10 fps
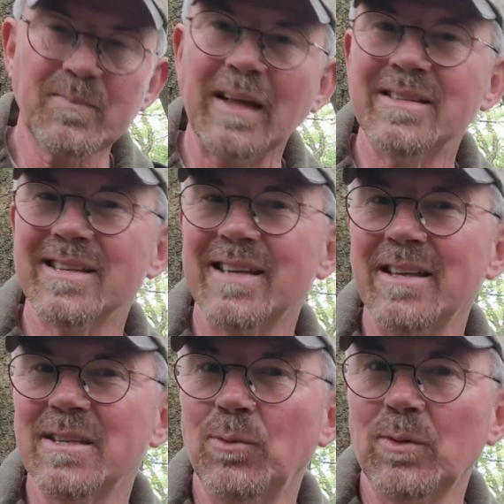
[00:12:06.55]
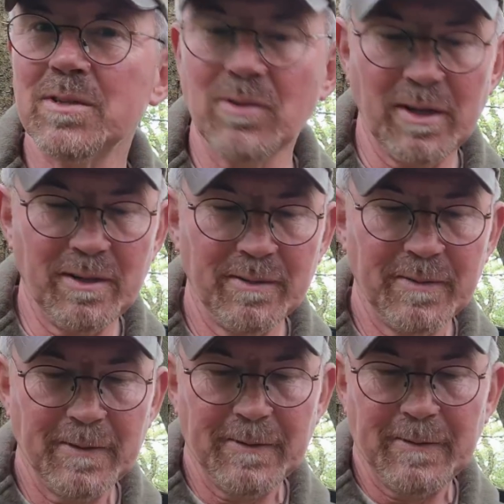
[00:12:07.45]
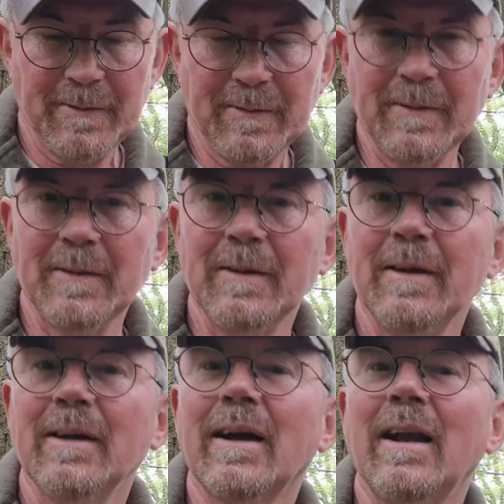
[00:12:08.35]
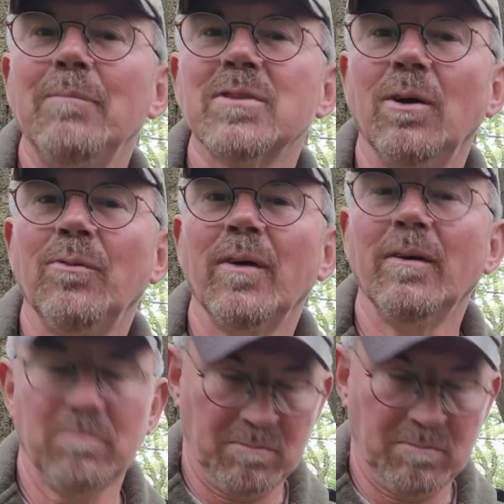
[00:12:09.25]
It's a sensible design, clips over